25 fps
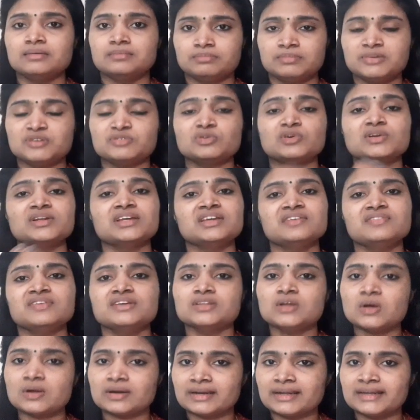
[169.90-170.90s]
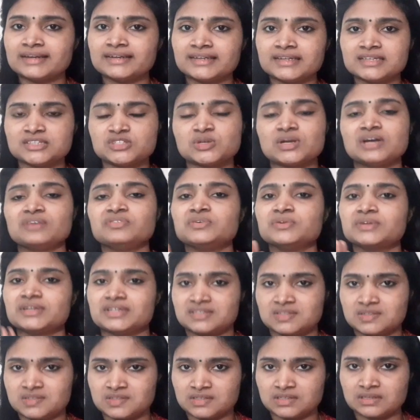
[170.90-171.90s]
Before giving the online test, you have to
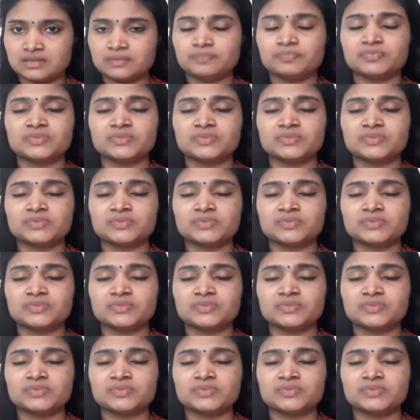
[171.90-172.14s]
register.